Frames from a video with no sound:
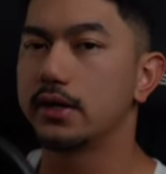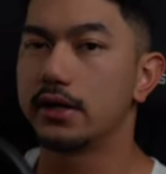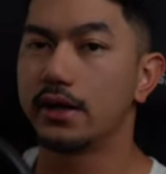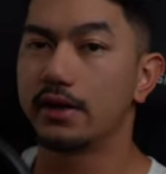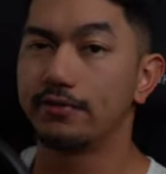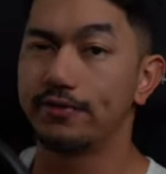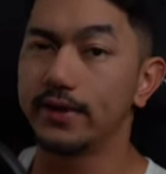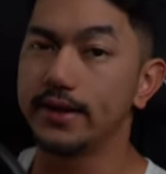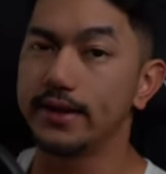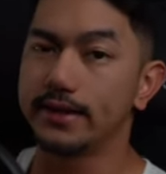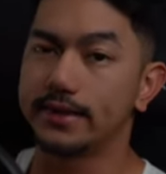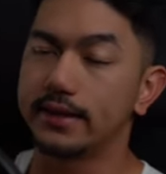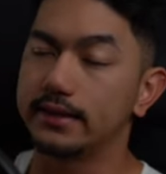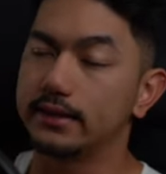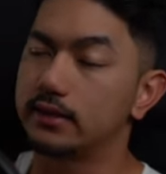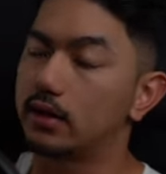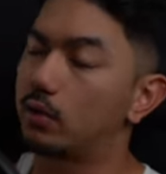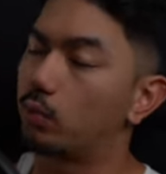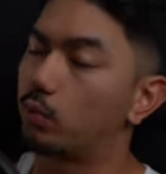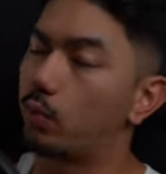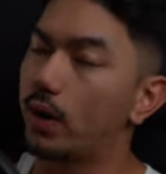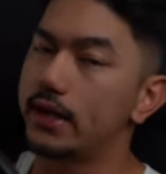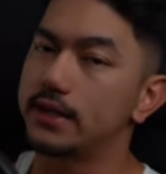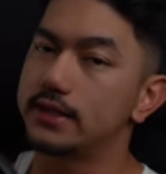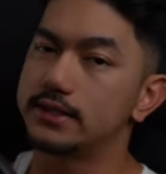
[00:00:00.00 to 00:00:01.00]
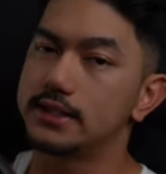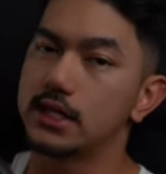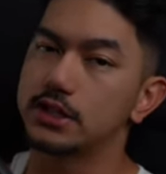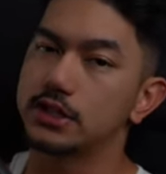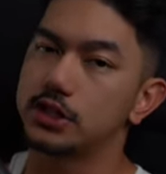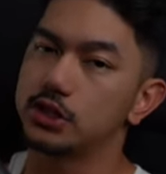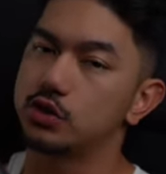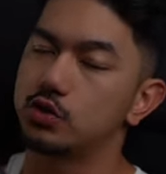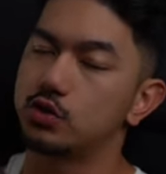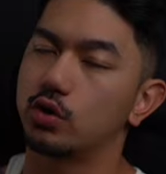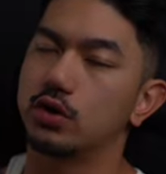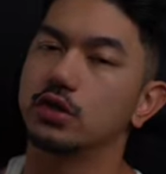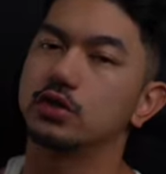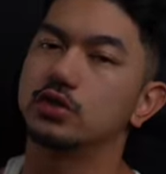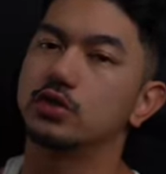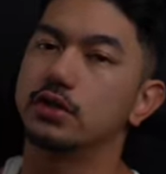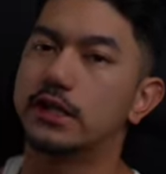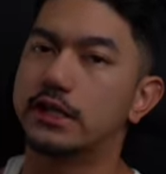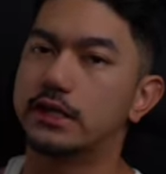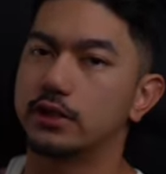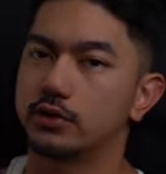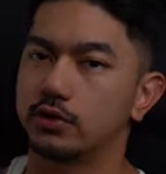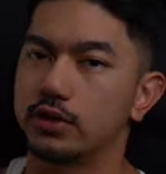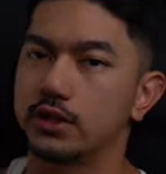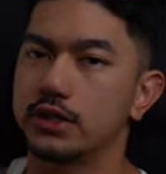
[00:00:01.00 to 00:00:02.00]
If anything, their weight is actually starting to
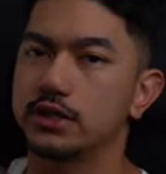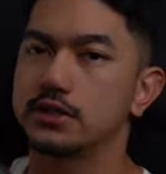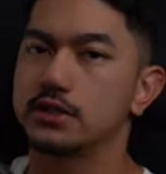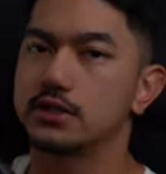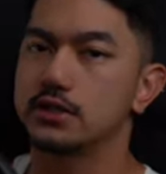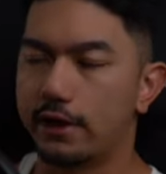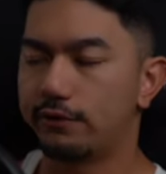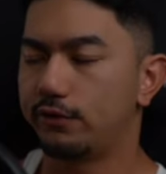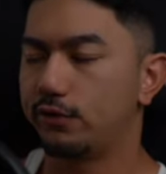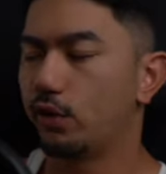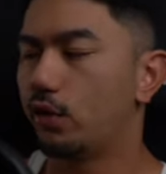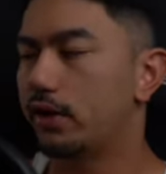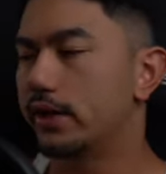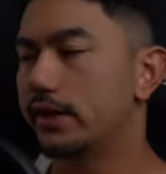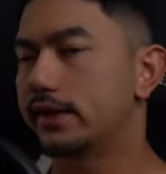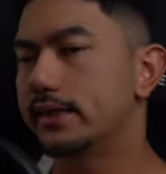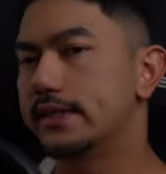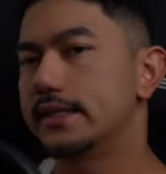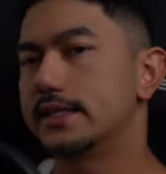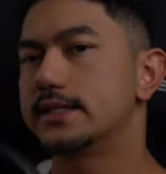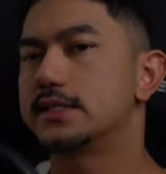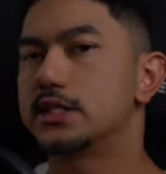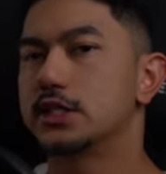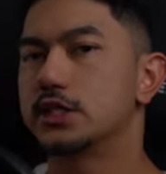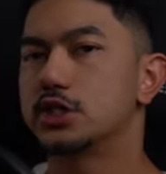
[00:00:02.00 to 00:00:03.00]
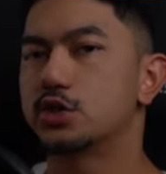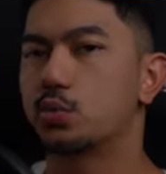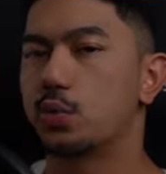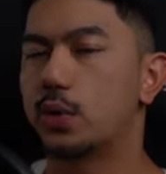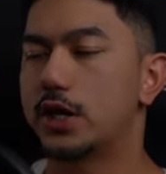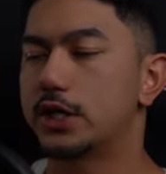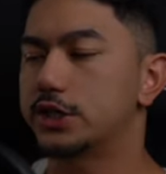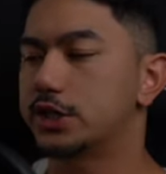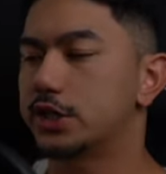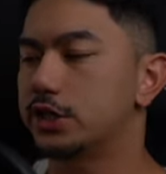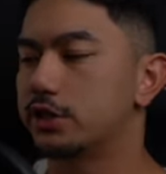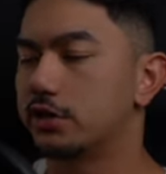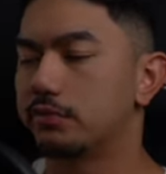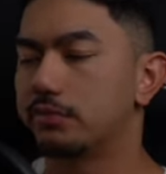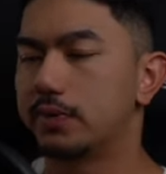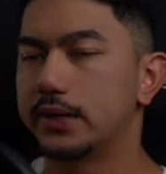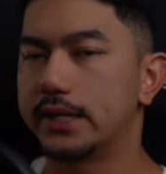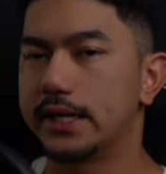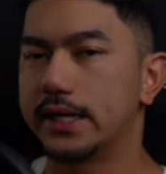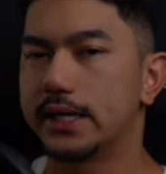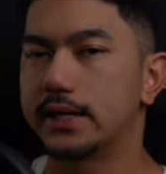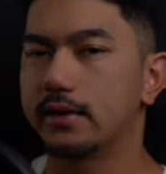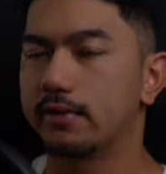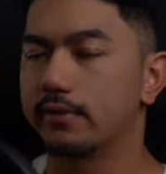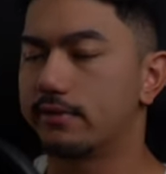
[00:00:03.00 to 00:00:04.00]
increase. If you're in this situation, you've been
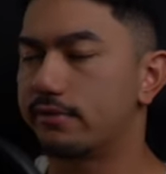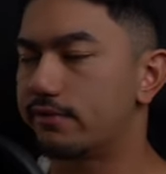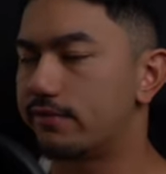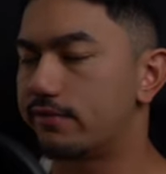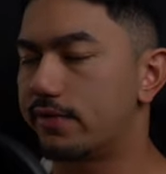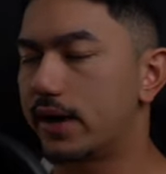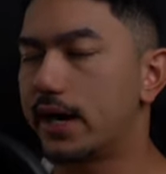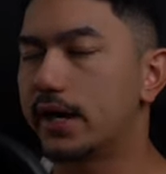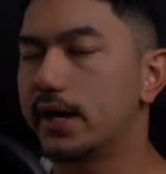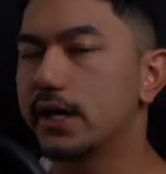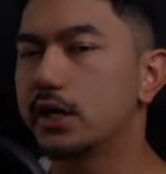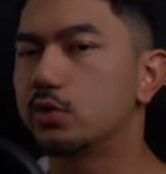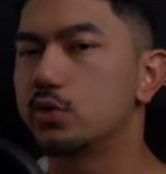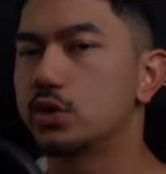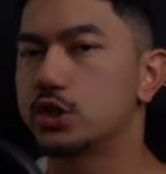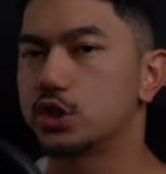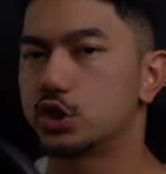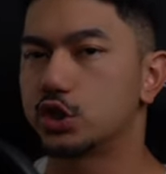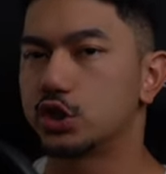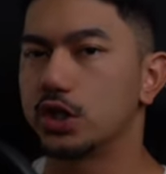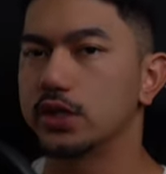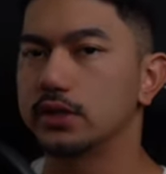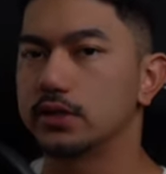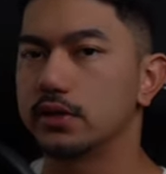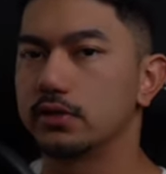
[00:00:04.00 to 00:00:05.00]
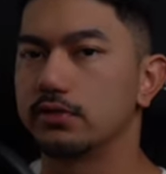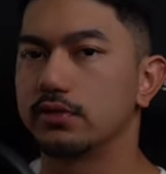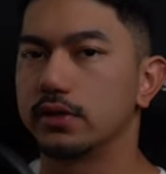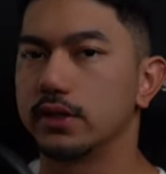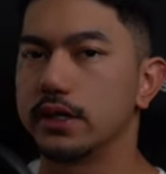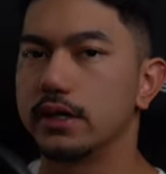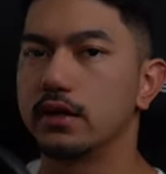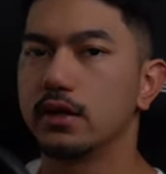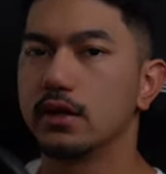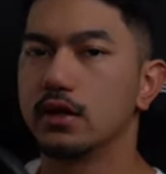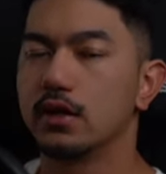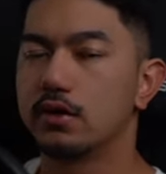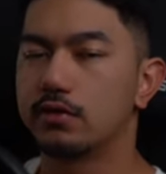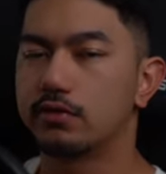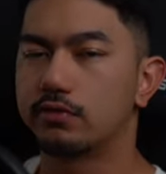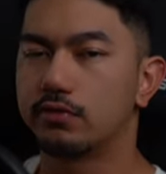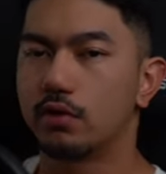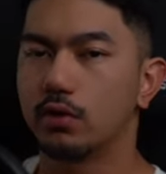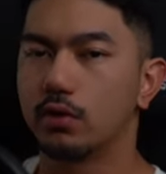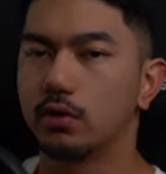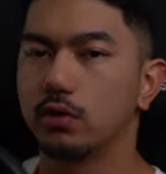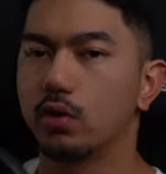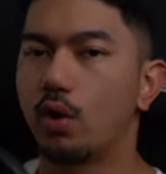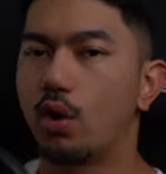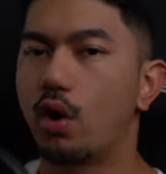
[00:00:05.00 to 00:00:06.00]
eating very restrictively
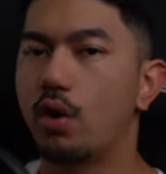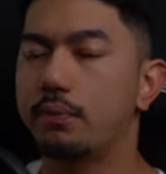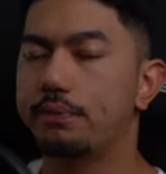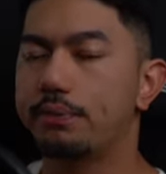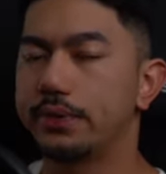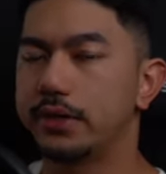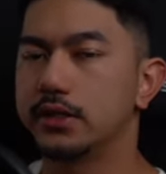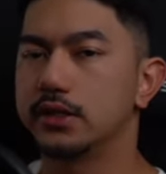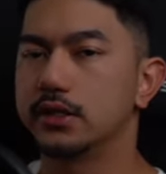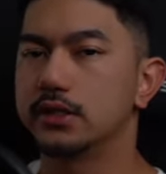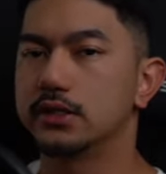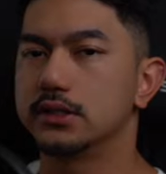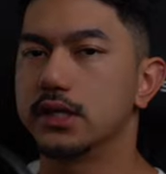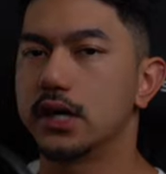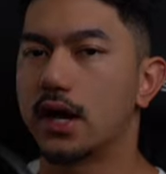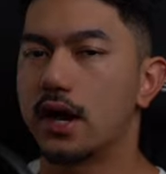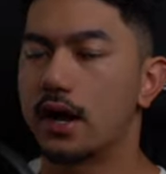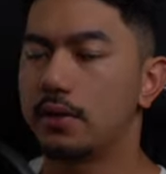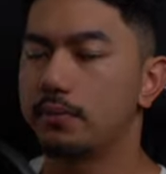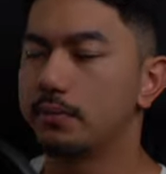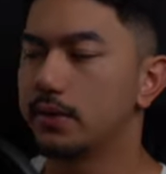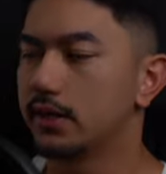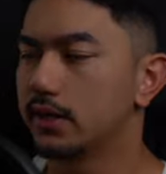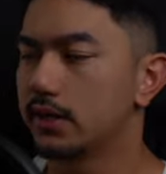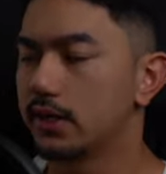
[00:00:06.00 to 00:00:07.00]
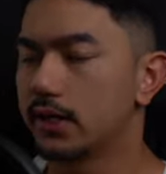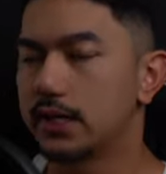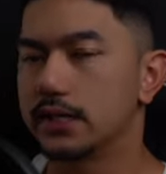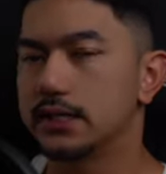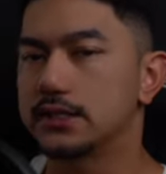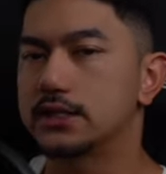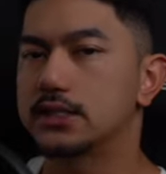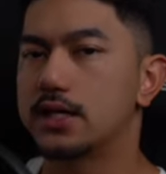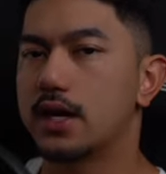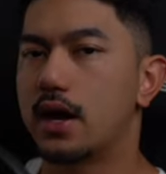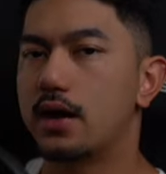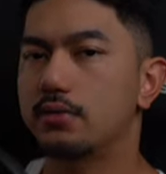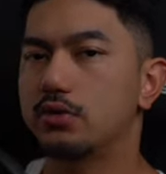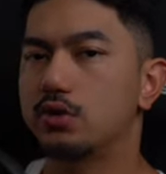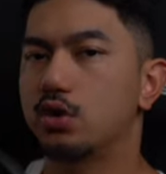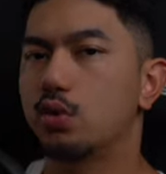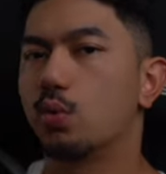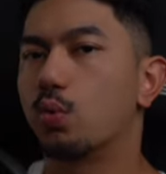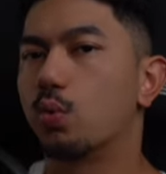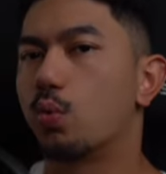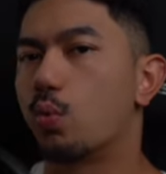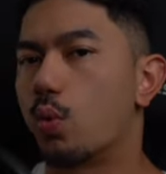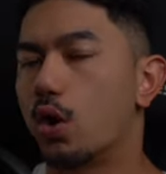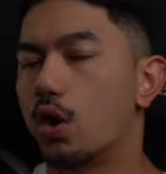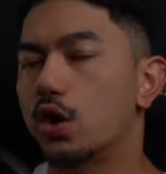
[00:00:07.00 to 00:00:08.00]
for a long period of time, it's time to
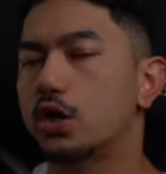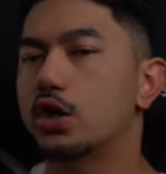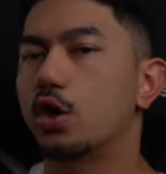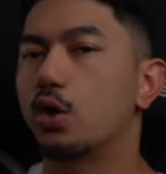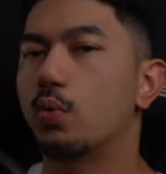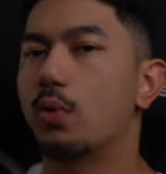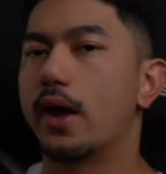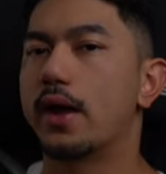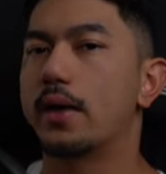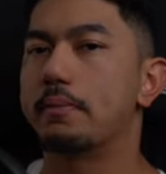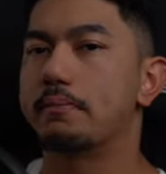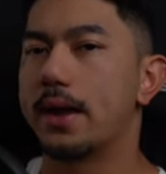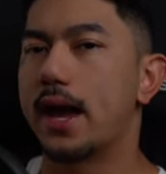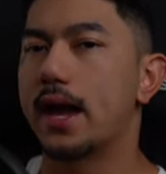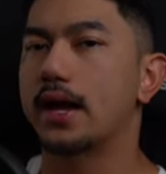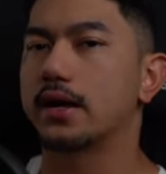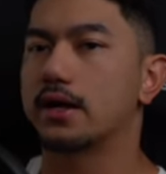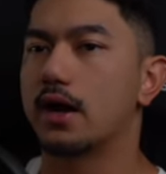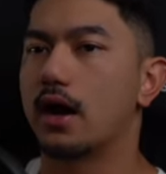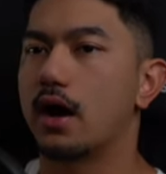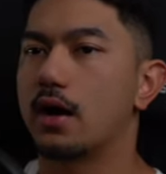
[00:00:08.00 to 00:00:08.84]
work your way back